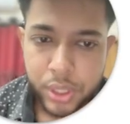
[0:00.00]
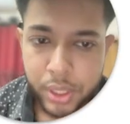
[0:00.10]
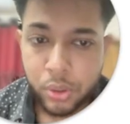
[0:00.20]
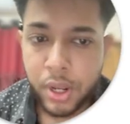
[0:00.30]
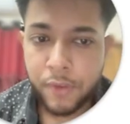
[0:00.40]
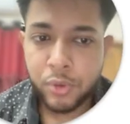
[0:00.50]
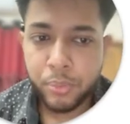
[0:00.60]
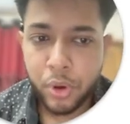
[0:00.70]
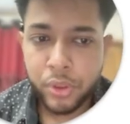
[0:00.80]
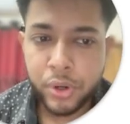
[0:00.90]
don't have to
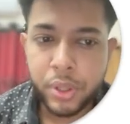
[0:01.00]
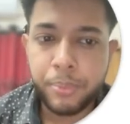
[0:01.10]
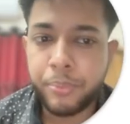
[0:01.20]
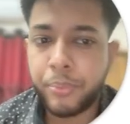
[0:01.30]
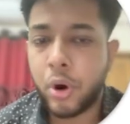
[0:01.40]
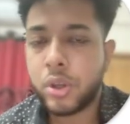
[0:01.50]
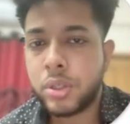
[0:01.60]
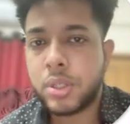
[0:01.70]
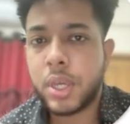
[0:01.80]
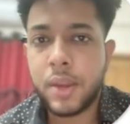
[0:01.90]
bother the
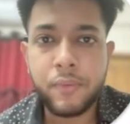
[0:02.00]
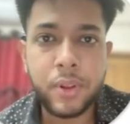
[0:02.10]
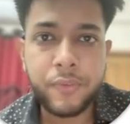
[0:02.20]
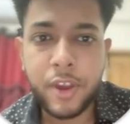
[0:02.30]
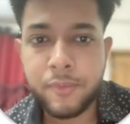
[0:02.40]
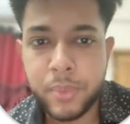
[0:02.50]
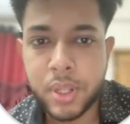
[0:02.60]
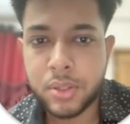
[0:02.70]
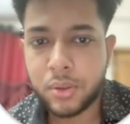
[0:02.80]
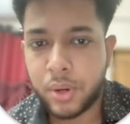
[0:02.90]
boss every 5
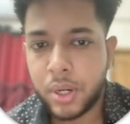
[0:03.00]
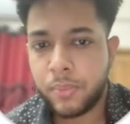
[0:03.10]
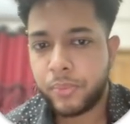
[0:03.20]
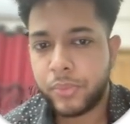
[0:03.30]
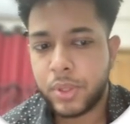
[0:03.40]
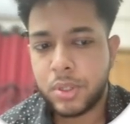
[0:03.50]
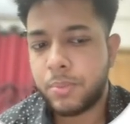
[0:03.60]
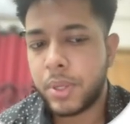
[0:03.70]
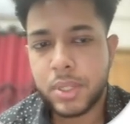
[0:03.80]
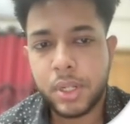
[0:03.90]
minutes, right? This
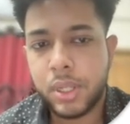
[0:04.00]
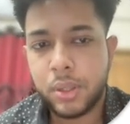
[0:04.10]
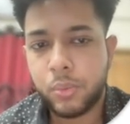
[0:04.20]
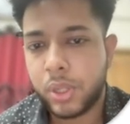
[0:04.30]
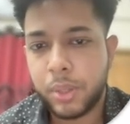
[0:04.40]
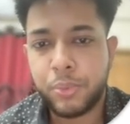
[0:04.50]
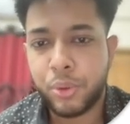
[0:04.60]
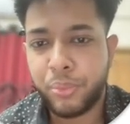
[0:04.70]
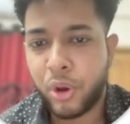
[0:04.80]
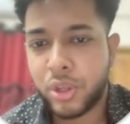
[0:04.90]
basically will keep your
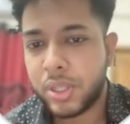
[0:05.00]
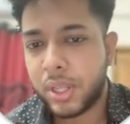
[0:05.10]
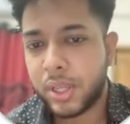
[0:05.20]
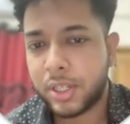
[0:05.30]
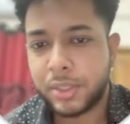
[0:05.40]
boss like